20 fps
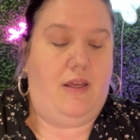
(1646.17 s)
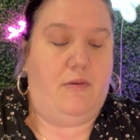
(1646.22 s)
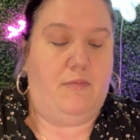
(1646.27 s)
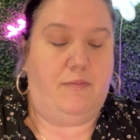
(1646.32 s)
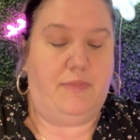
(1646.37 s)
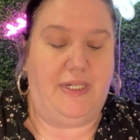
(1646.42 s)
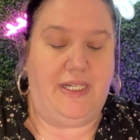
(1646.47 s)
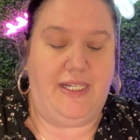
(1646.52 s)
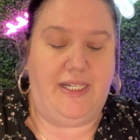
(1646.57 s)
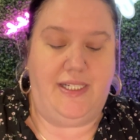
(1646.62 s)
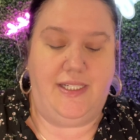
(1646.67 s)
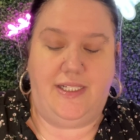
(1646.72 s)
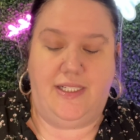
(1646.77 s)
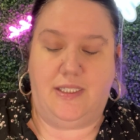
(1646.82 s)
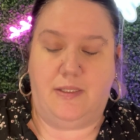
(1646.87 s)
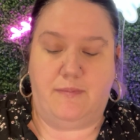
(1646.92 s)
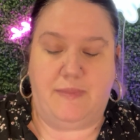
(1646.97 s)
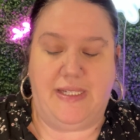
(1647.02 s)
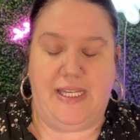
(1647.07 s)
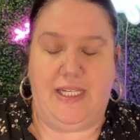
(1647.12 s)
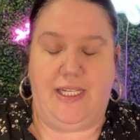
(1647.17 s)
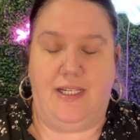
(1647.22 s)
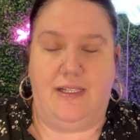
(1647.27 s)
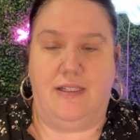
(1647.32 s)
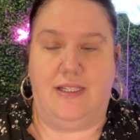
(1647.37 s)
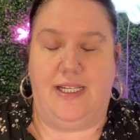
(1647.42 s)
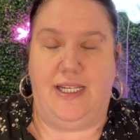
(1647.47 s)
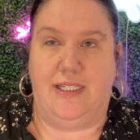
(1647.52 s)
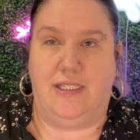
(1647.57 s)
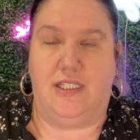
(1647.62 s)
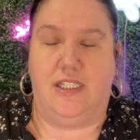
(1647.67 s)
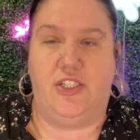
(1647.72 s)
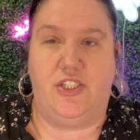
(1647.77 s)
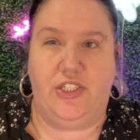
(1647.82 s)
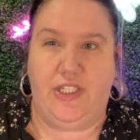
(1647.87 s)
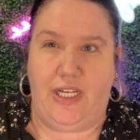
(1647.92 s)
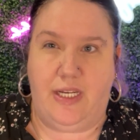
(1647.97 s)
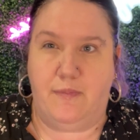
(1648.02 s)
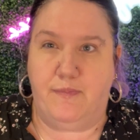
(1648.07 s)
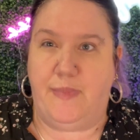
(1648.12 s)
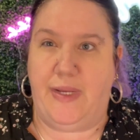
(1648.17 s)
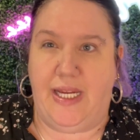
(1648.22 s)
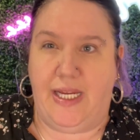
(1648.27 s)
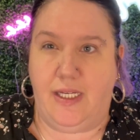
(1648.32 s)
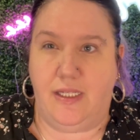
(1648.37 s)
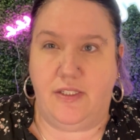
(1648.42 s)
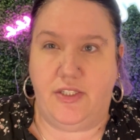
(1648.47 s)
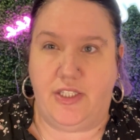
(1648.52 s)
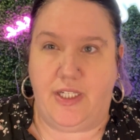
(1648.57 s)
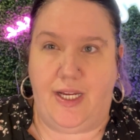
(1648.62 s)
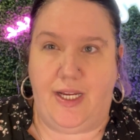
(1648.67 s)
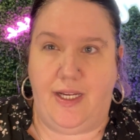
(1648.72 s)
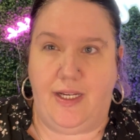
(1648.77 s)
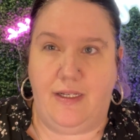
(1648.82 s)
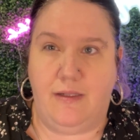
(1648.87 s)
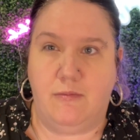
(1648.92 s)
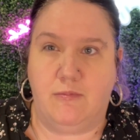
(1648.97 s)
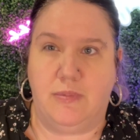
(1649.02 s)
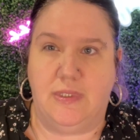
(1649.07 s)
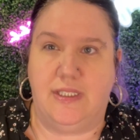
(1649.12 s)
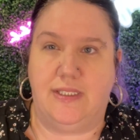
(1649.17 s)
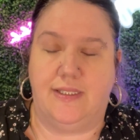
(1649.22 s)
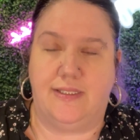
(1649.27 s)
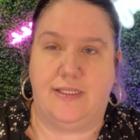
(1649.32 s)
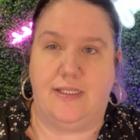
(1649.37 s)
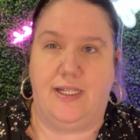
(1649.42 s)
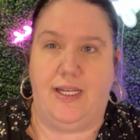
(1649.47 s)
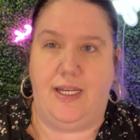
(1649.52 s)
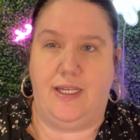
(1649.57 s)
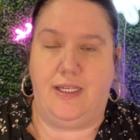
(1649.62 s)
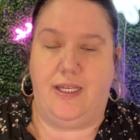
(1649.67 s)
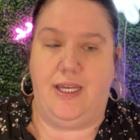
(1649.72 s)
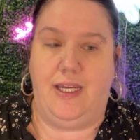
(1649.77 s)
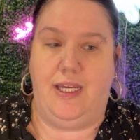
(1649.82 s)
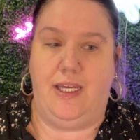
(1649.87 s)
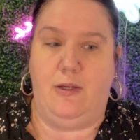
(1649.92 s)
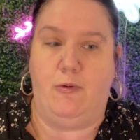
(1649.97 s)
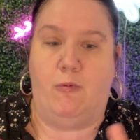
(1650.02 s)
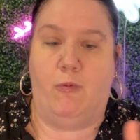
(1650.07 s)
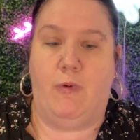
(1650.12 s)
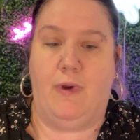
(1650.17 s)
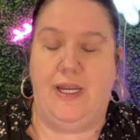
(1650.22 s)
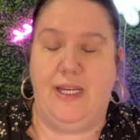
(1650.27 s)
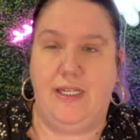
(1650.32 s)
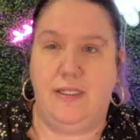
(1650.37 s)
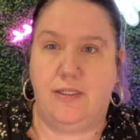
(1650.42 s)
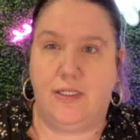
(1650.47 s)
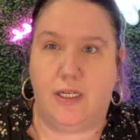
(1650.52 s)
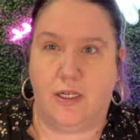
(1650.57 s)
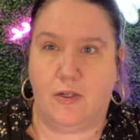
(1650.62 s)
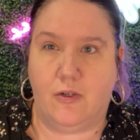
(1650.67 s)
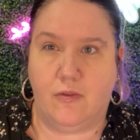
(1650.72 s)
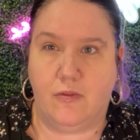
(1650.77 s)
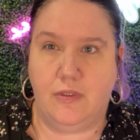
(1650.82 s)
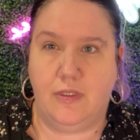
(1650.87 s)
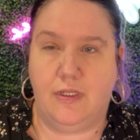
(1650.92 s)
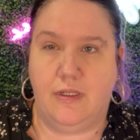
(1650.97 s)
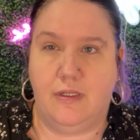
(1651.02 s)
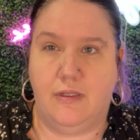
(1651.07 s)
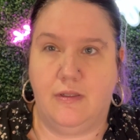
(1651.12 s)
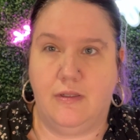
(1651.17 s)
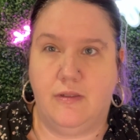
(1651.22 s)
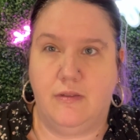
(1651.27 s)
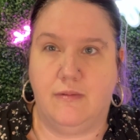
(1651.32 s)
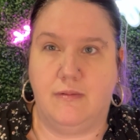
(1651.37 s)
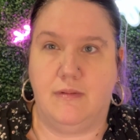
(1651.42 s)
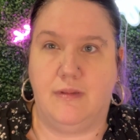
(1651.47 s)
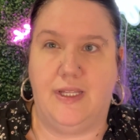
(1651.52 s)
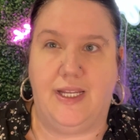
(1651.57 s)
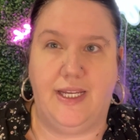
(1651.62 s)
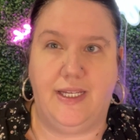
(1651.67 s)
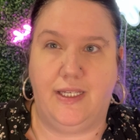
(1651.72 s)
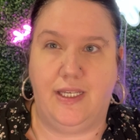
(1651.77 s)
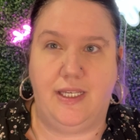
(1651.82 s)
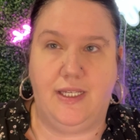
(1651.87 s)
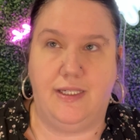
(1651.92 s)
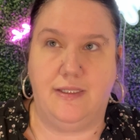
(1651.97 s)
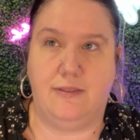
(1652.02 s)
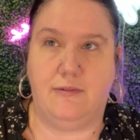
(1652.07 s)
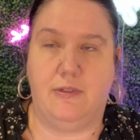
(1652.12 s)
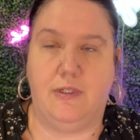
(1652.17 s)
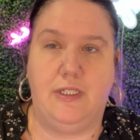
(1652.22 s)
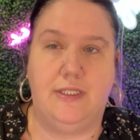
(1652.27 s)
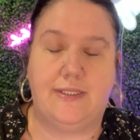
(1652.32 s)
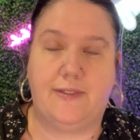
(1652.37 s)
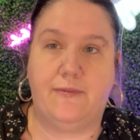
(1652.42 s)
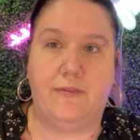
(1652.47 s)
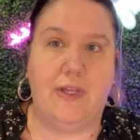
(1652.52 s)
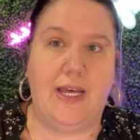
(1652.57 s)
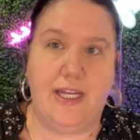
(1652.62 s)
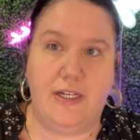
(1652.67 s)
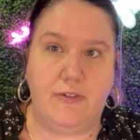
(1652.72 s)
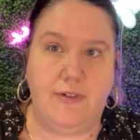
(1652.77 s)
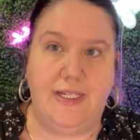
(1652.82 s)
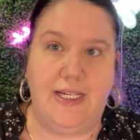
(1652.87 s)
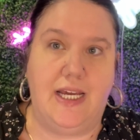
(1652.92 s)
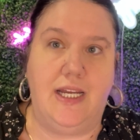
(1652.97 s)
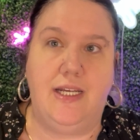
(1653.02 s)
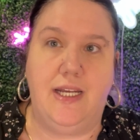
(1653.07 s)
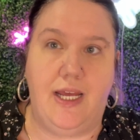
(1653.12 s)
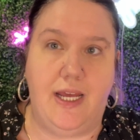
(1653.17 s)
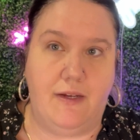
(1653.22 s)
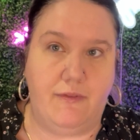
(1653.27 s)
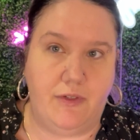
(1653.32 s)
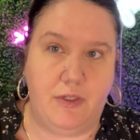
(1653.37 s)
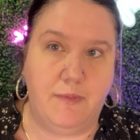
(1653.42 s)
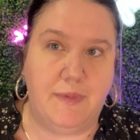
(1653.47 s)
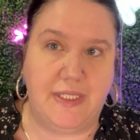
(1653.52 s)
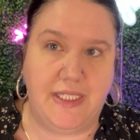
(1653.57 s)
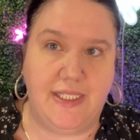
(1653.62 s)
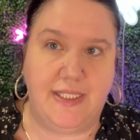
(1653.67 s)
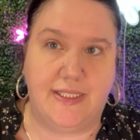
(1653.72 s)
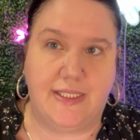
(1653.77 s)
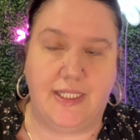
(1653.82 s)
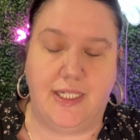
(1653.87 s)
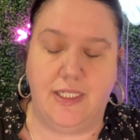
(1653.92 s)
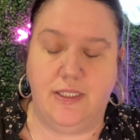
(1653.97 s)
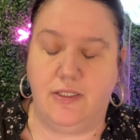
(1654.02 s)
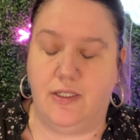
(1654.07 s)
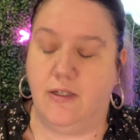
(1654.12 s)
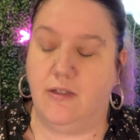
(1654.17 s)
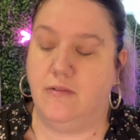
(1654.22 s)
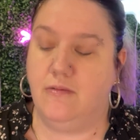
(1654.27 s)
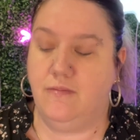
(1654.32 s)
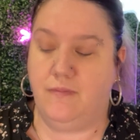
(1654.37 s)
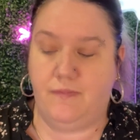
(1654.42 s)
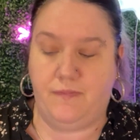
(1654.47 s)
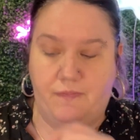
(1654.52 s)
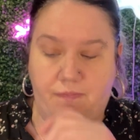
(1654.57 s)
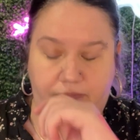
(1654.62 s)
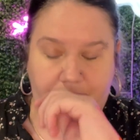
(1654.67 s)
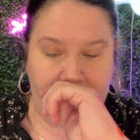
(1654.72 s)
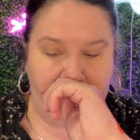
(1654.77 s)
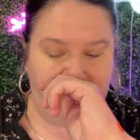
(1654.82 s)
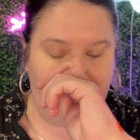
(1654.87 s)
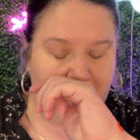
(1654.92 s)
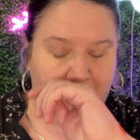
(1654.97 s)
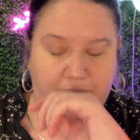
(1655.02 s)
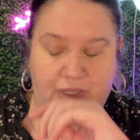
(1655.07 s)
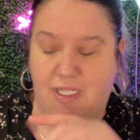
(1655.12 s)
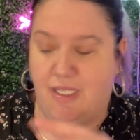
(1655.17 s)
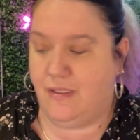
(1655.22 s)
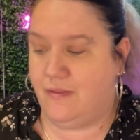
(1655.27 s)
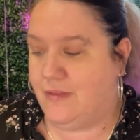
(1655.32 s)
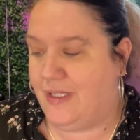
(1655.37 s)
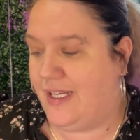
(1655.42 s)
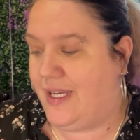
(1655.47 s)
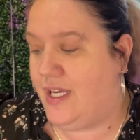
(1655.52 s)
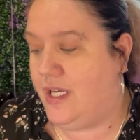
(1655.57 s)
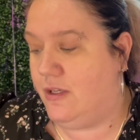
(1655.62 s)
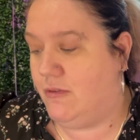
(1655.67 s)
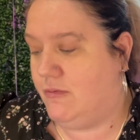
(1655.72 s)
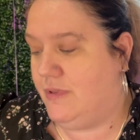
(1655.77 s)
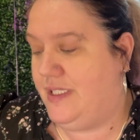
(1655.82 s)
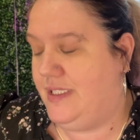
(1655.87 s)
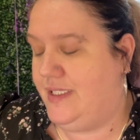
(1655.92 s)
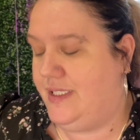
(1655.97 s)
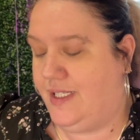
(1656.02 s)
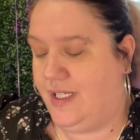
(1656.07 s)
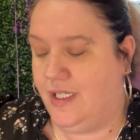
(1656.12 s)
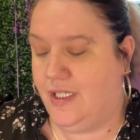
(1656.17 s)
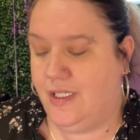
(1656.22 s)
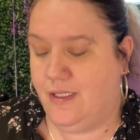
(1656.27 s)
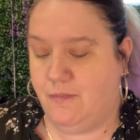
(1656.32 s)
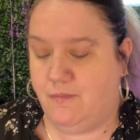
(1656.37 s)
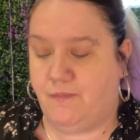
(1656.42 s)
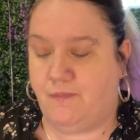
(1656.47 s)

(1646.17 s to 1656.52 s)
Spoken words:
But I ended up getting like the champagne shade, which is like a white tone. Like it is flattering on everybody's skin tone. But I can't wait to get it.